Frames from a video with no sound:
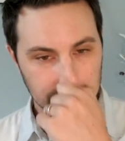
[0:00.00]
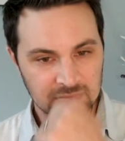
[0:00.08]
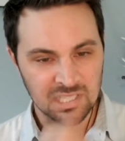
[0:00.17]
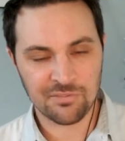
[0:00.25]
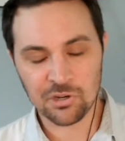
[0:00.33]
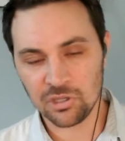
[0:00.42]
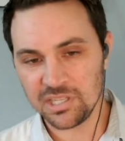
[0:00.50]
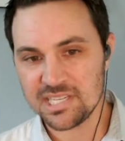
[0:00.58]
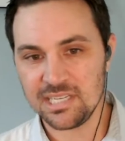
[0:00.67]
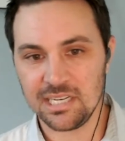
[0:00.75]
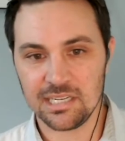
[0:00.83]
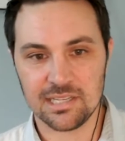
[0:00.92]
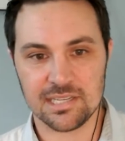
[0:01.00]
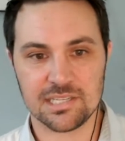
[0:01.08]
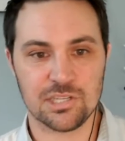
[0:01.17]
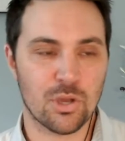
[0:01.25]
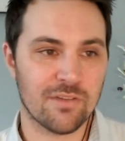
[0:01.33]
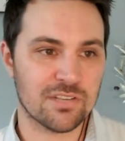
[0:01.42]
If you're listening to this and
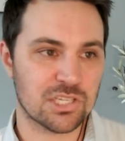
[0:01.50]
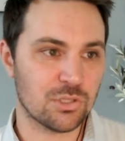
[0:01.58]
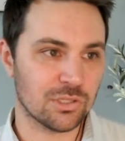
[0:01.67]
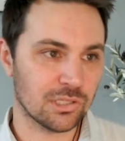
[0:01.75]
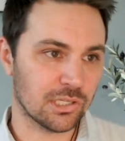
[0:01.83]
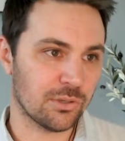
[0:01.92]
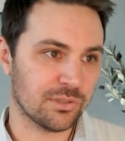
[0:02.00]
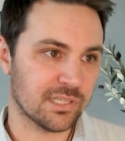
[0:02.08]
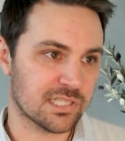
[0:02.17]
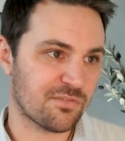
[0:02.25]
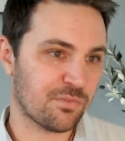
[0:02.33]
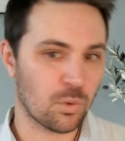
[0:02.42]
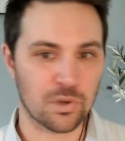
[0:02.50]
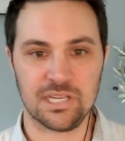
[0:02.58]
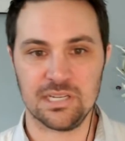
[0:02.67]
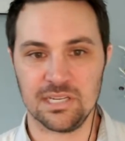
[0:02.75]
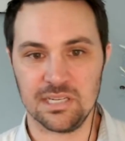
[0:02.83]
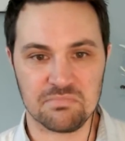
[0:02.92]
you have a student loan that's
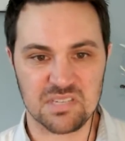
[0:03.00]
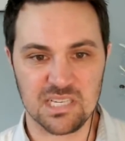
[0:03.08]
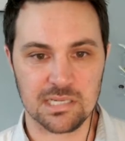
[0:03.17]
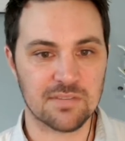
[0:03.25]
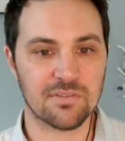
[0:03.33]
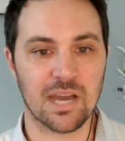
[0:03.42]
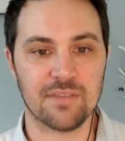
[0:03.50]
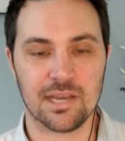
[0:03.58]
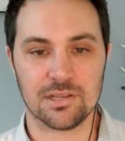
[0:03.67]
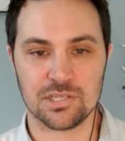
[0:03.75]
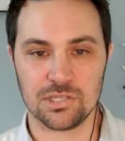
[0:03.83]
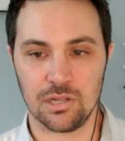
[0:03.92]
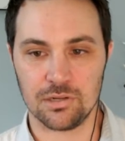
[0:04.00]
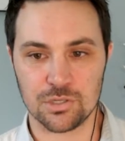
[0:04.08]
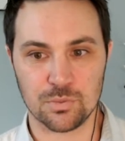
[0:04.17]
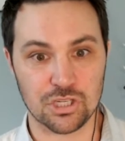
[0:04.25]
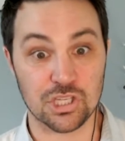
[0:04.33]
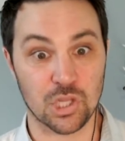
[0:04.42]
$40,000 to $65,000,
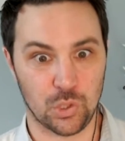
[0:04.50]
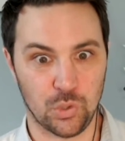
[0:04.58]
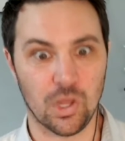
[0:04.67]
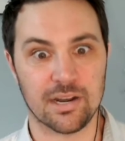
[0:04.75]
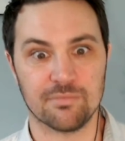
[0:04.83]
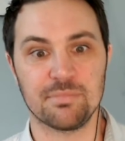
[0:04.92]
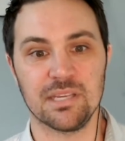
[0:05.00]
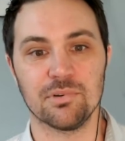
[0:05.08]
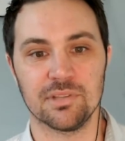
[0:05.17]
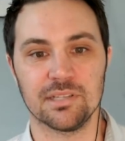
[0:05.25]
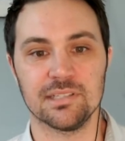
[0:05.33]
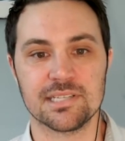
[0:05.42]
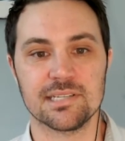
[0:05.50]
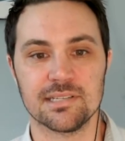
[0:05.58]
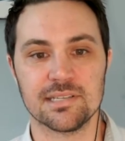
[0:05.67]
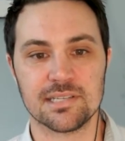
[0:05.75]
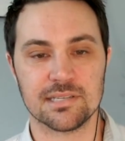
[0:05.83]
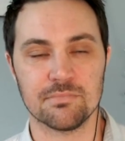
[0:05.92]
which is a lot of people that listen to
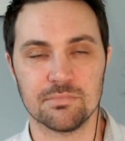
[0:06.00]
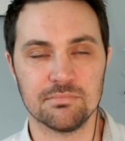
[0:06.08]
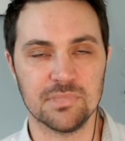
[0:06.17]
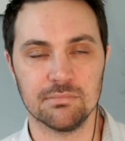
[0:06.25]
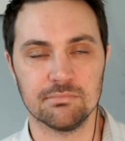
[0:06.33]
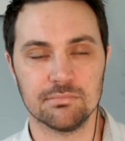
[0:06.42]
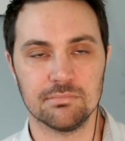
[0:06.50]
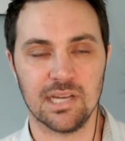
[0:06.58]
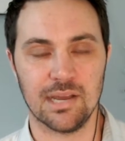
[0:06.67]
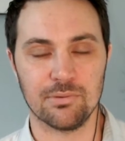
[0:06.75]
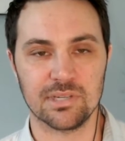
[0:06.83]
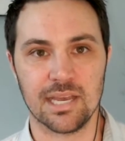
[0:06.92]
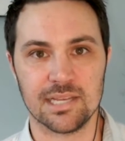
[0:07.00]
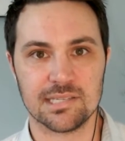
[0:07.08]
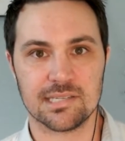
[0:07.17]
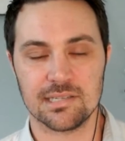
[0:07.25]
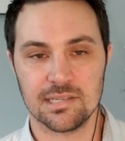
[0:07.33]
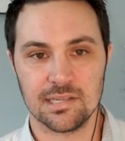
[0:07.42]
this, and I would guess,